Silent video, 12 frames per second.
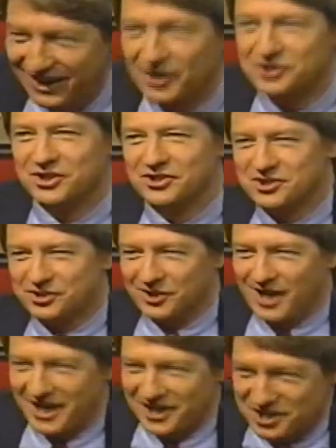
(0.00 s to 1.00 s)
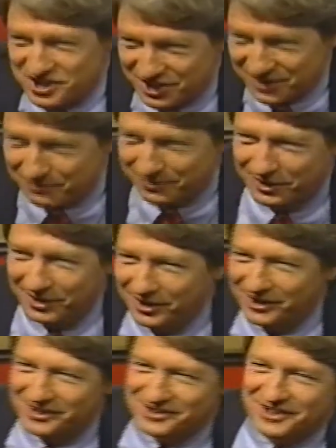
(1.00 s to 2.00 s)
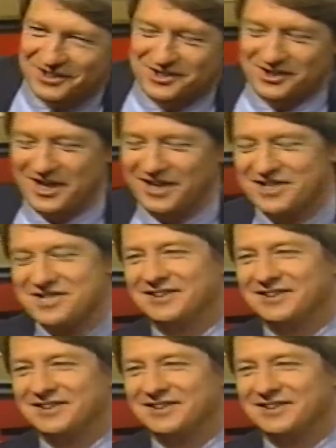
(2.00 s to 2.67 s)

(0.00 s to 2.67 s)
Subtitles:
There's a strategy, Bill. There's a strategy.